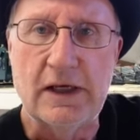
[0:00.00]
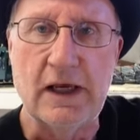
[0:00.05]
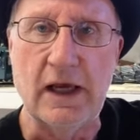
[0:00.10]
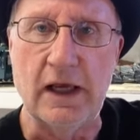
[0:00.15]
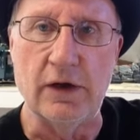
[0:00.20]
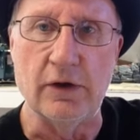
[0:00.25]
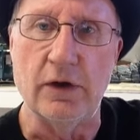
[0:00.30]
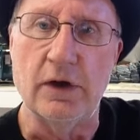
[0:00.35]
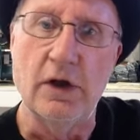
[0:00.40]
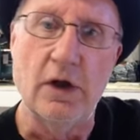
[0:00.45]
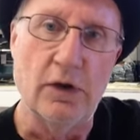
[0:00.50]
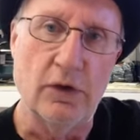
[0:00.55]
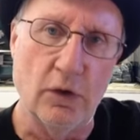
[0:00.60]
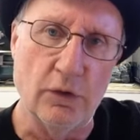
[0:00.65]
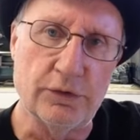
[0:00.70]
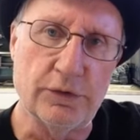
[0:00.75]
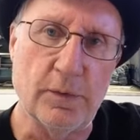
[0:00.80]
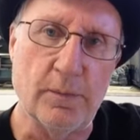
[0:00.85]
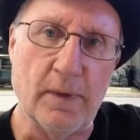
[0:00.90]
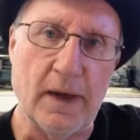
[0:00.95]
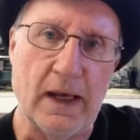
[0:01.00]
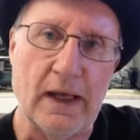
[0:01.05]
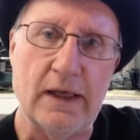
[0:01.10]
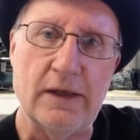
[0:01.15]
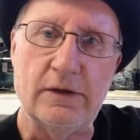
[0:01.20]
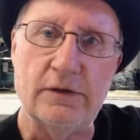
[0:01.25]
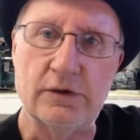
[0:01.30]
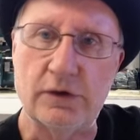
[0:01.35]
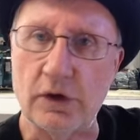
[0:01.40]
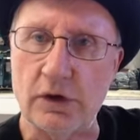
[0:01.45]
anyway, those are
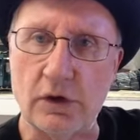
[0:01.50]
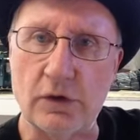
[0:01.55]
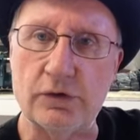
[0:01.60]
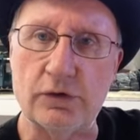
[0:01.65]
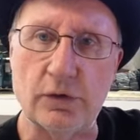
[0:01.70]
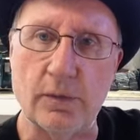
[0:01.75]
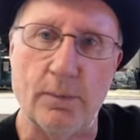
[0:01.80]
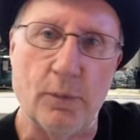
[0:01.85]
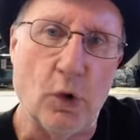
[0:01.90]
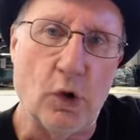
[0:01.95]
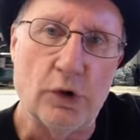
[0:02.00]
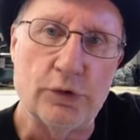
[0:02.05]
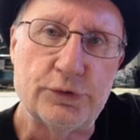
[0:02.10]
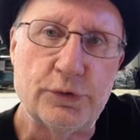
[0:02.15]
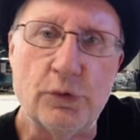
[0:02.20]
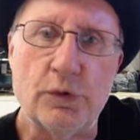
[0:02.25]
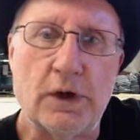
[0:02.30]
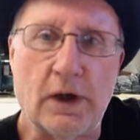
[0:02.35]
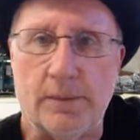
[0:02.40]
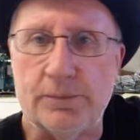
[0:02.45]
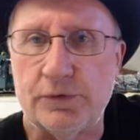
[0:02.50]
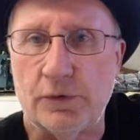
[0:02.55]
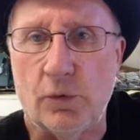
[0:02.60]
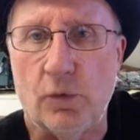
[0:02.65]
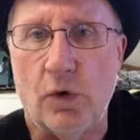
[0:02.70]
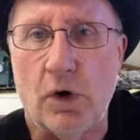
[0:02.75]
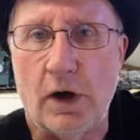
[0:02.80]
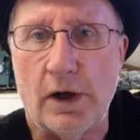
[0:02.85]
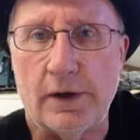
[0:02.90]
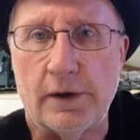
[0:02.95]
made to boil 2 cups of
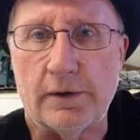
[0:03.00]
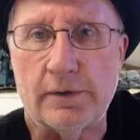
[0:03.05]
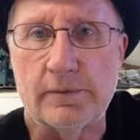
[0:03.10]
water.